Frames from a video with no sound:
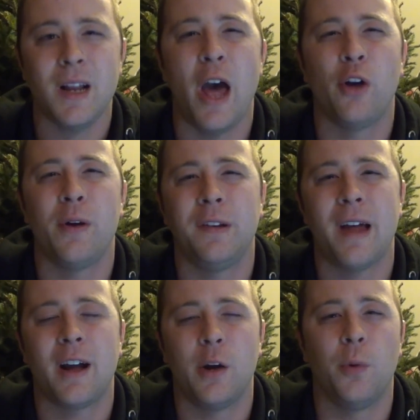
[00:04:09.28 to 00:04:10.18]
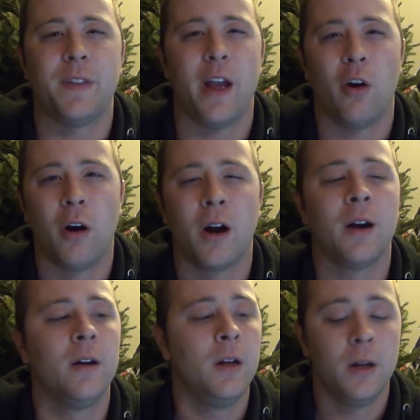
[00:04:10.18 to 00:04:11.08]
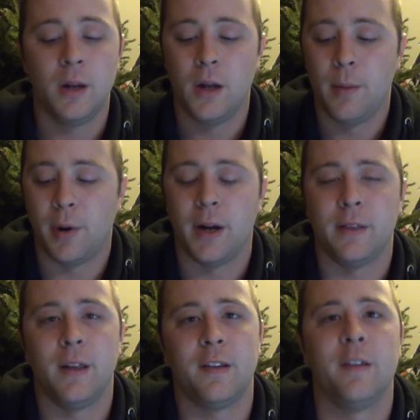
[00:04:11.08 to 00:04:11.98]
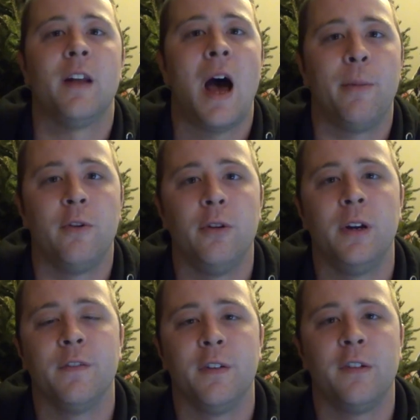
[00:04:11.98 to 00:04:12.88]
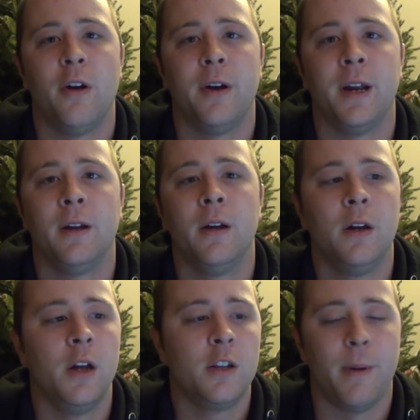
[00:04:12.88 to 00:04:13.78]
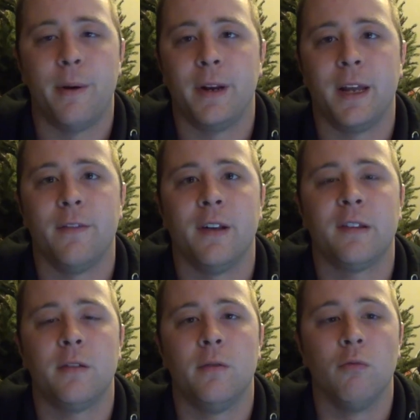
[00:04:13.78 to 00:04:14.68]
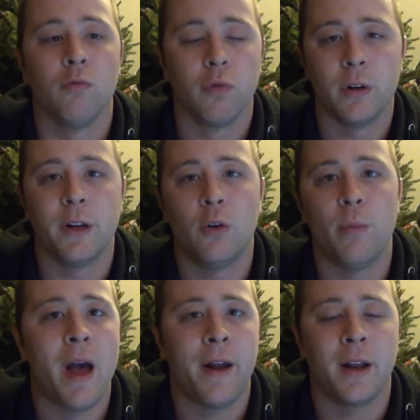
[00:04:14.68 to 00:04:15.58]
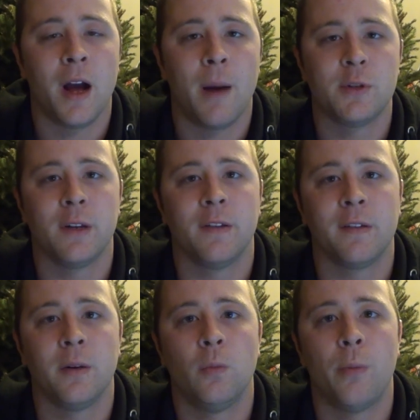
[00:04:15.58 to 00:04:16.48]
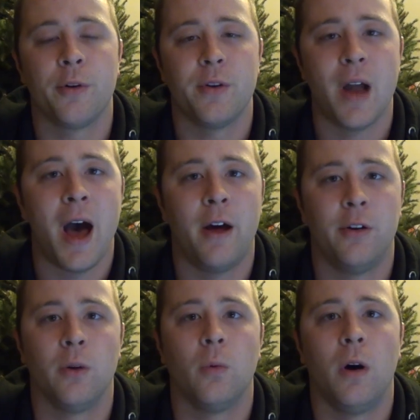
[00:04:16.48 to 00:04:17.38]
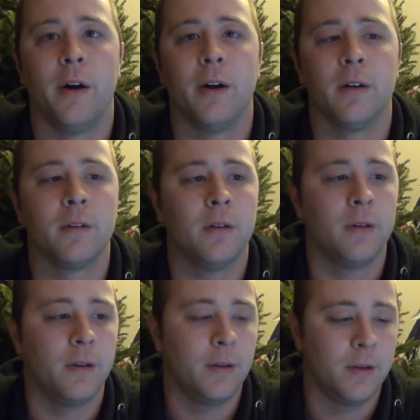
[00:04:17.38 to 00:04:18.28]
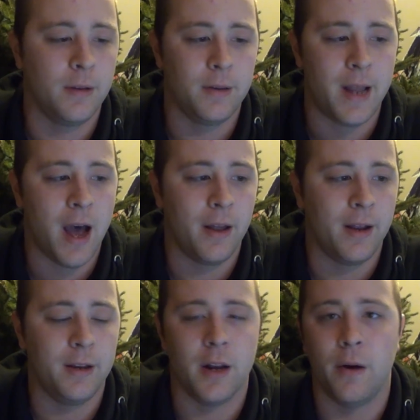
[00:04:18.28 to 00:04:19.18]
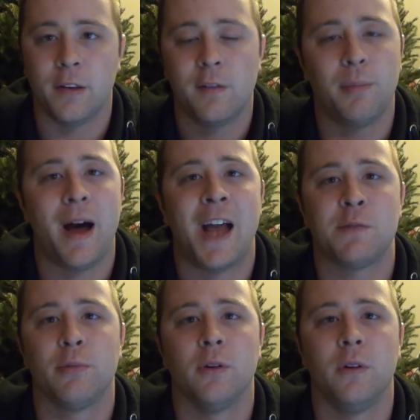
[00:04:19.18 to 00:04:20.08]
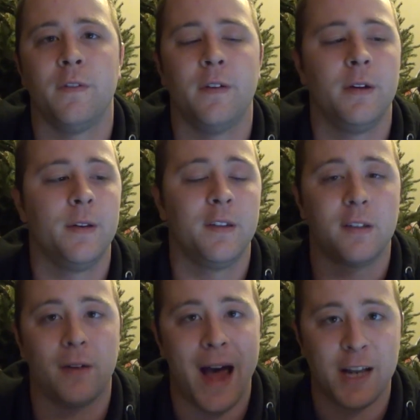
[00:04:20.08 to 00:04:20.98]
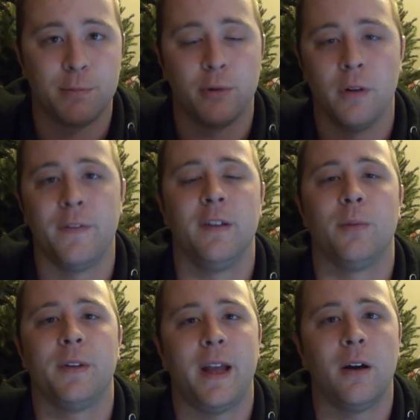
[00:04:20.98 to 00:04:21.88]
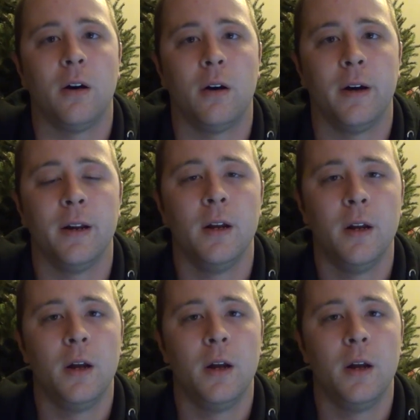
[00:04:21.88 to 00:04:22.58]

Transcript: I don't know exactly what they are, but this is an opportunity for Sony to be able to give us really cool mounting options when we're not underwater. Now, you know, it's splash proof, slash proof is what they call it.